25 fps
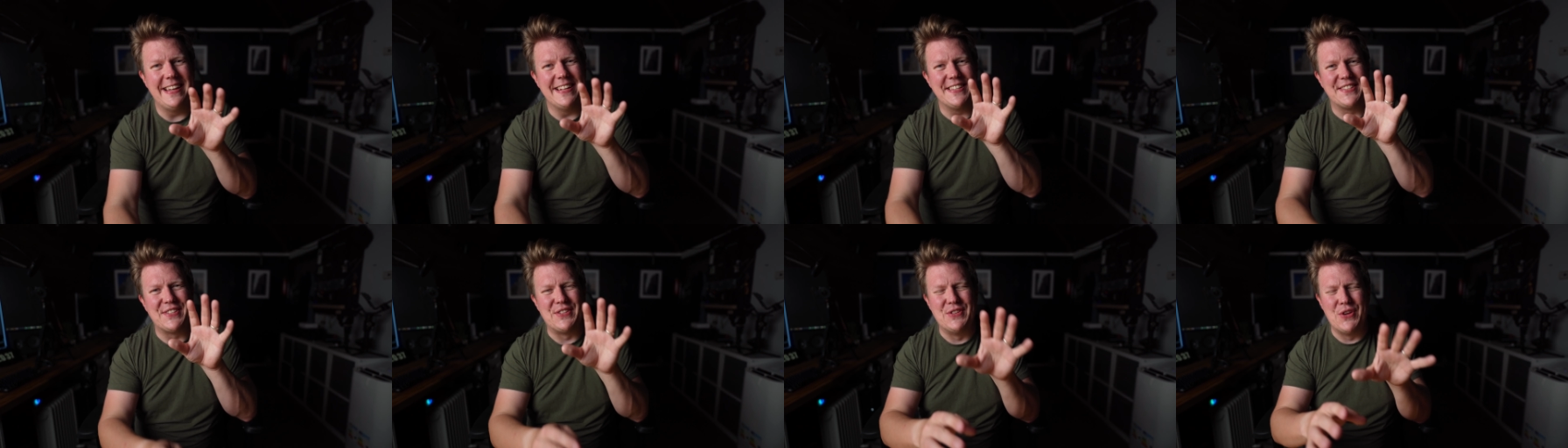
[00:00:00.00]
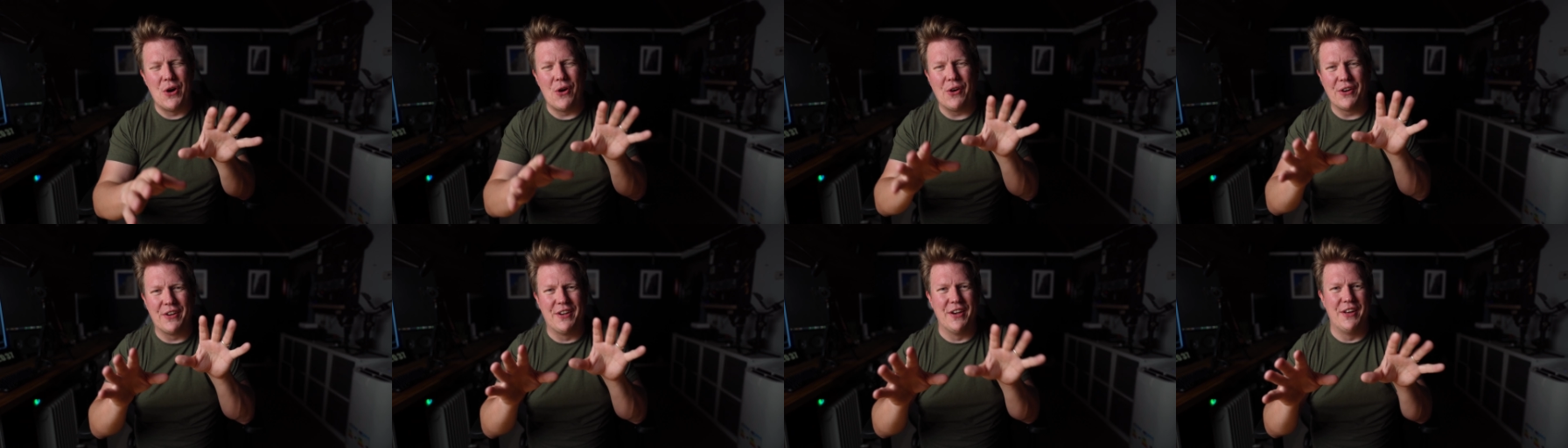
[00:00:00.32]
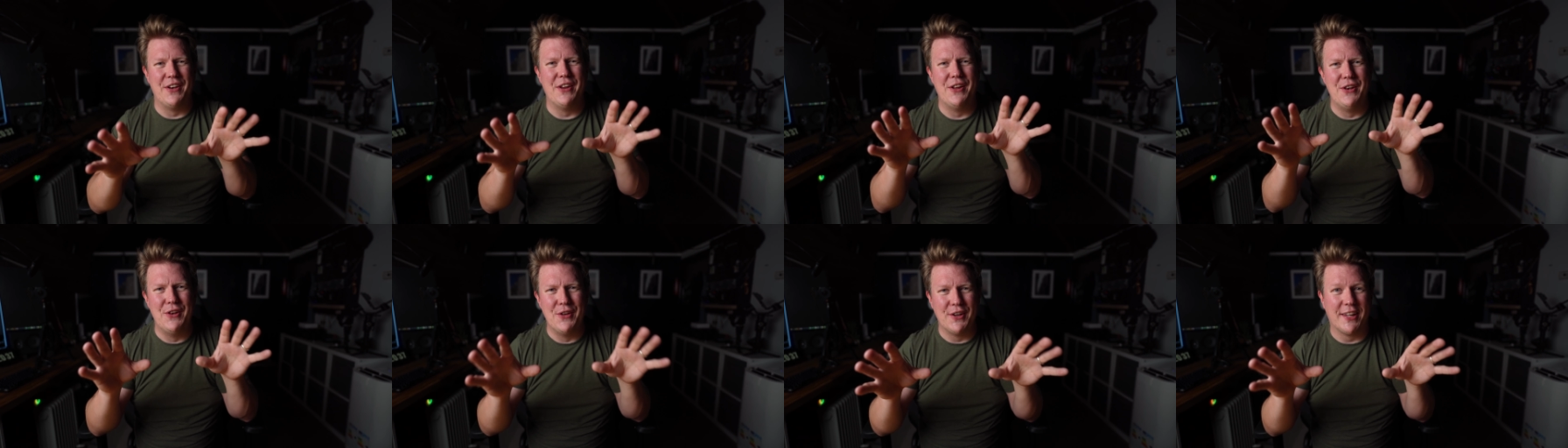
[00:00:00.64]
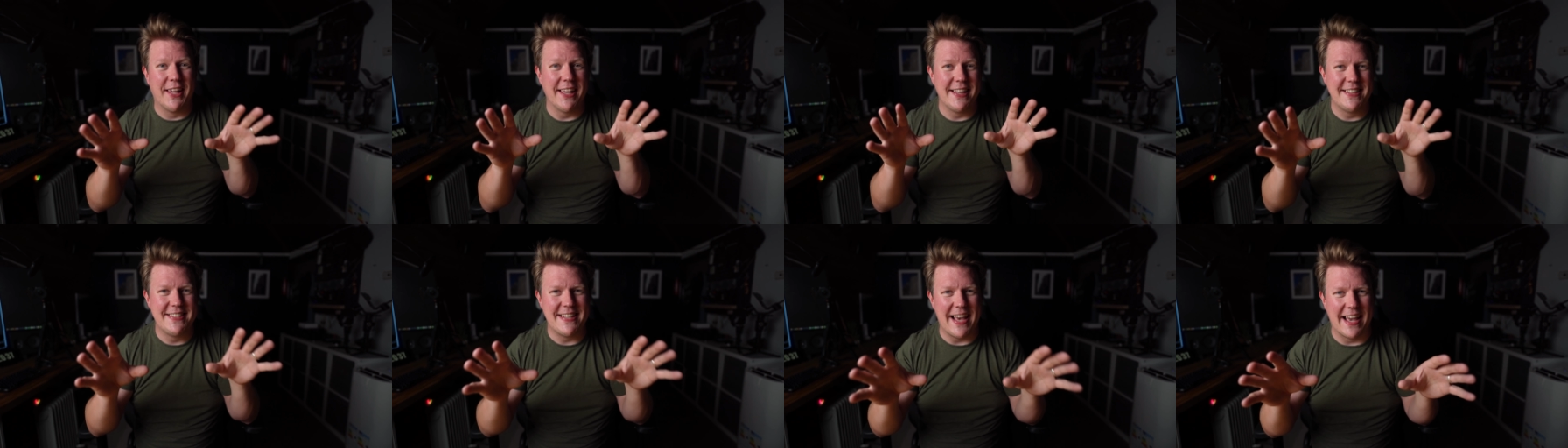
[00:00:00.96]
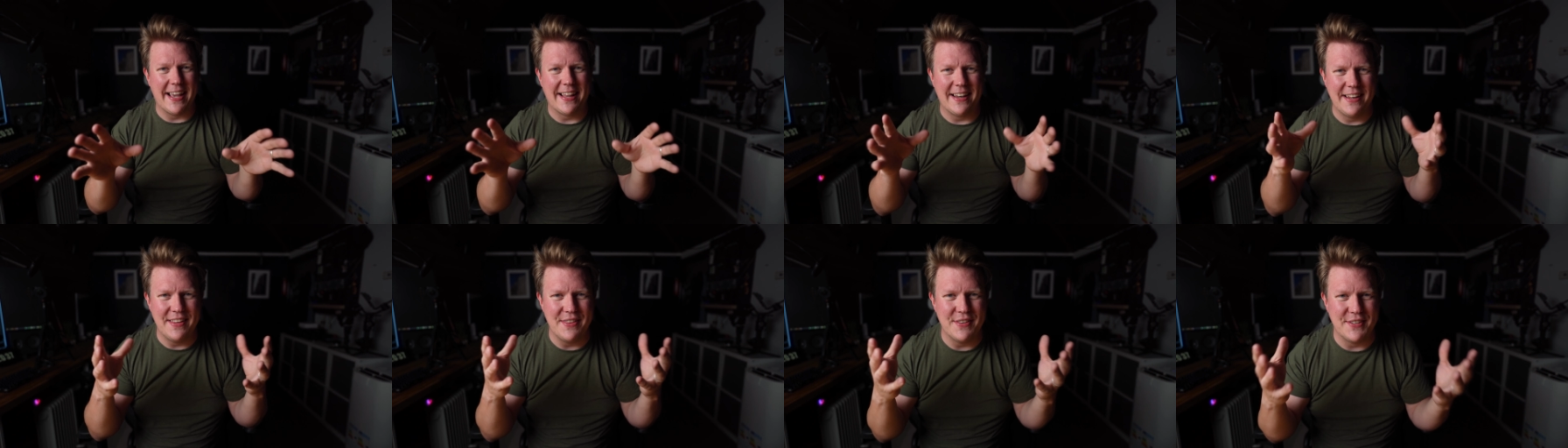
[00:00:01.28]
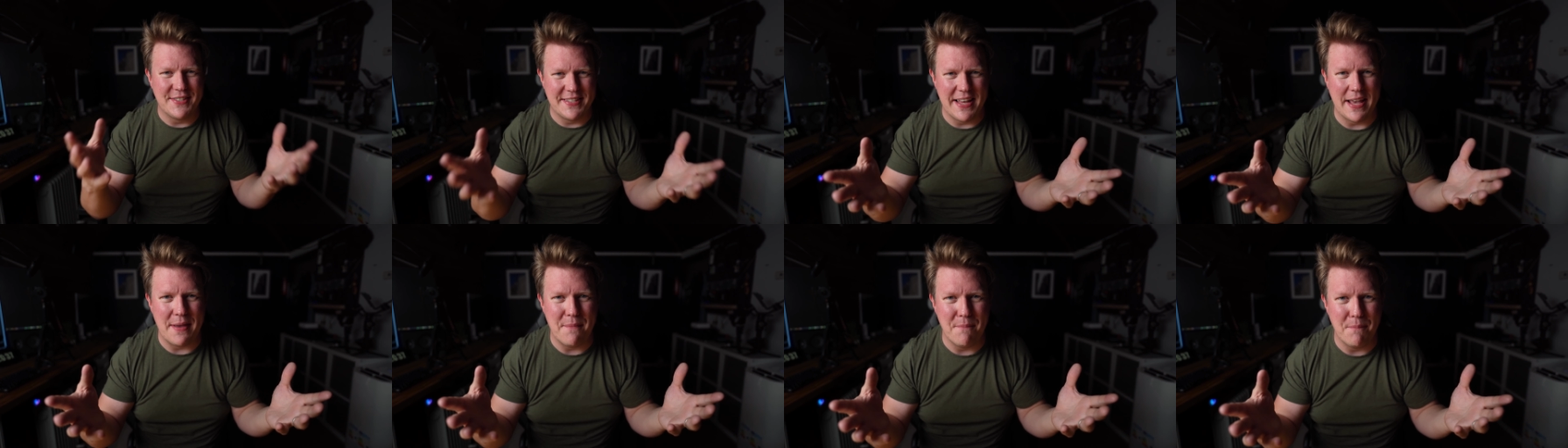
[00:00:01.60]
it's not going to look exactly the
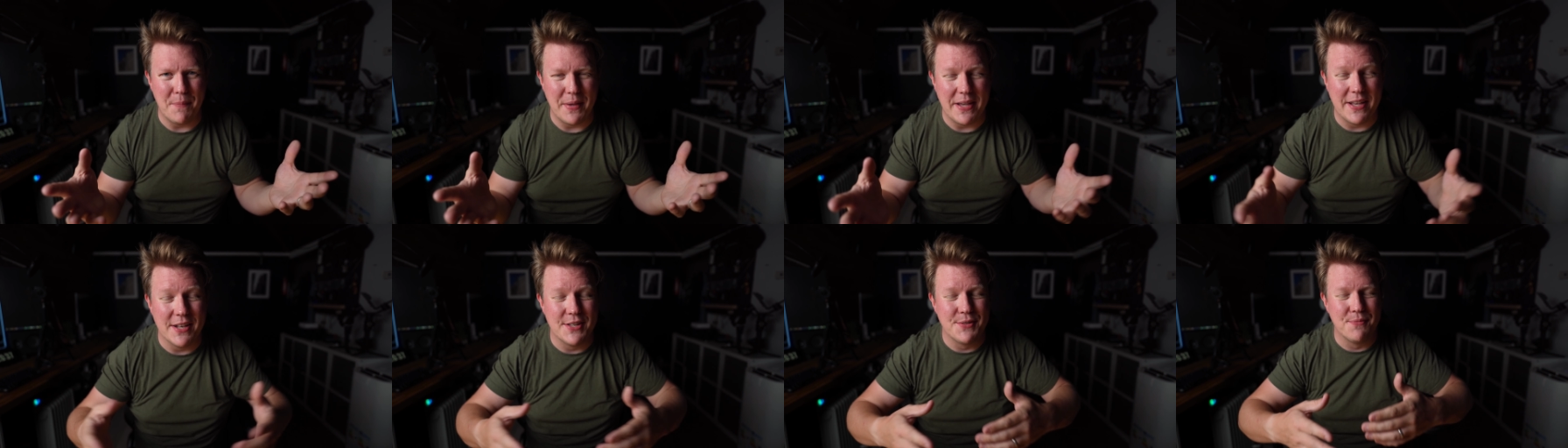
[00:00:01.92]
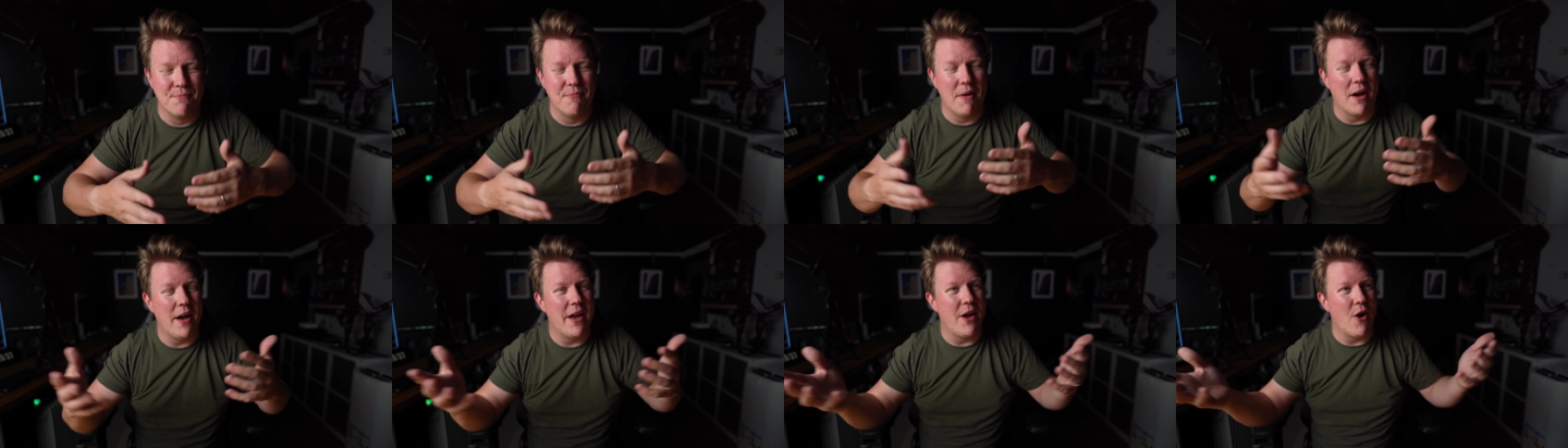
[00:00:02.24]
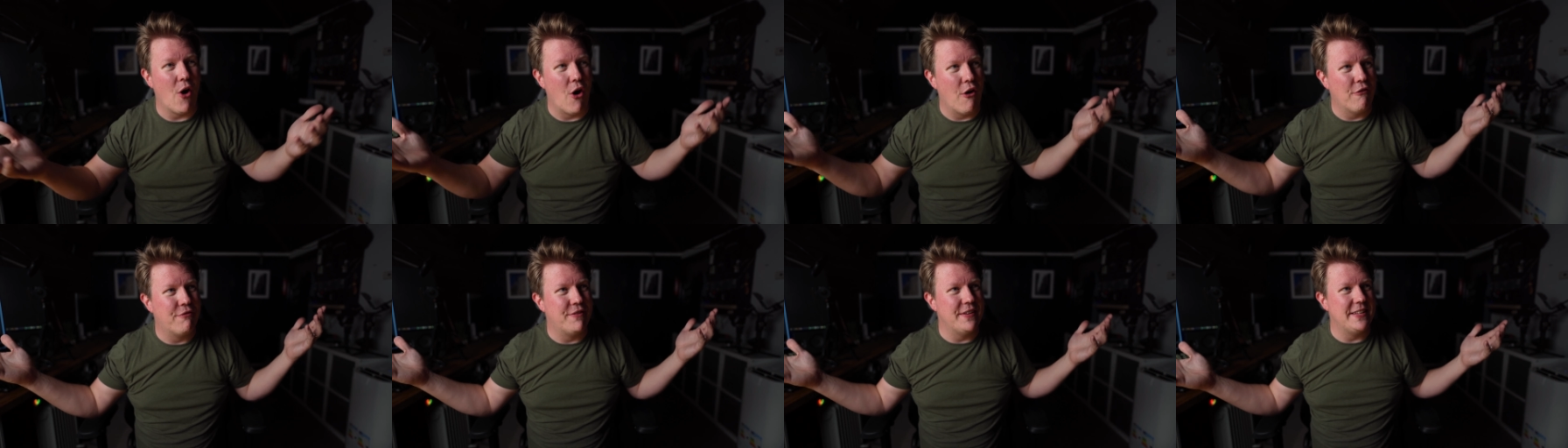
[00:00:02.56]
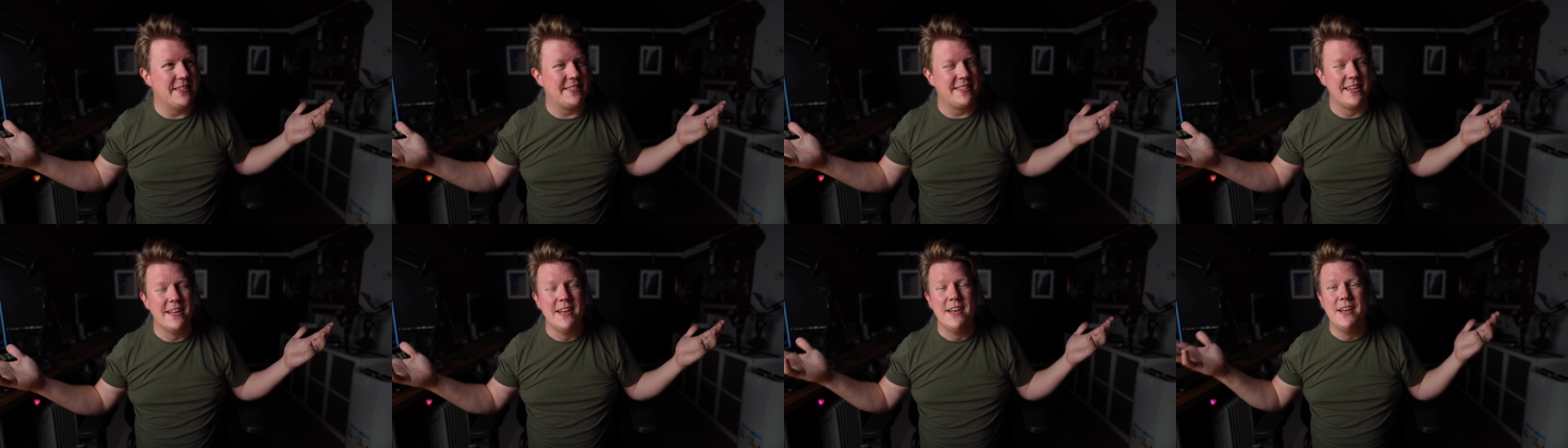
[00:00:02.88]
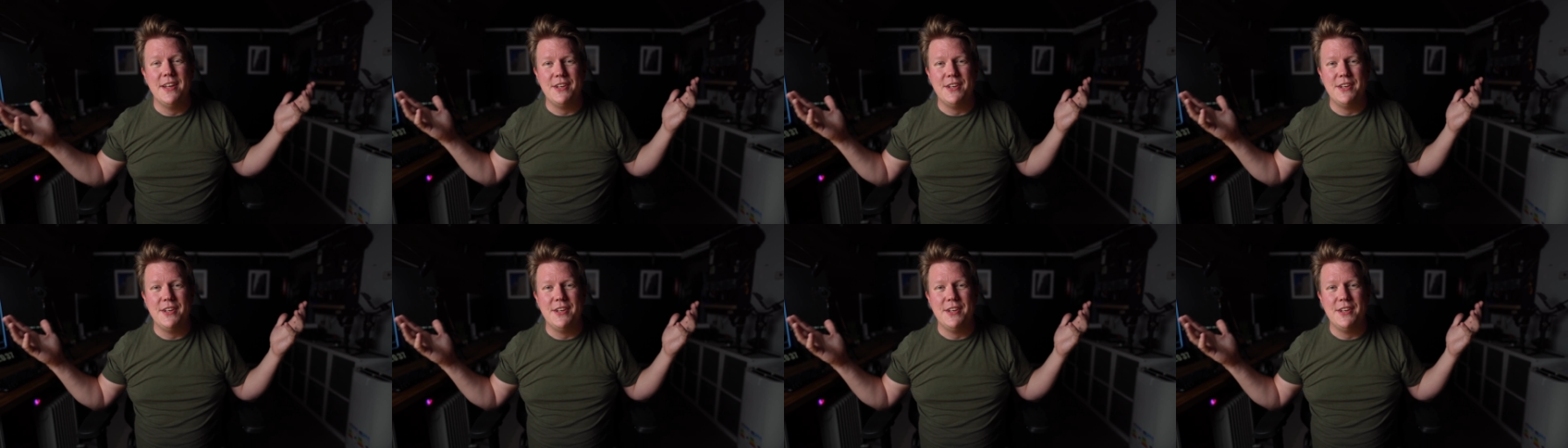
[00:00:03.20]
same because my office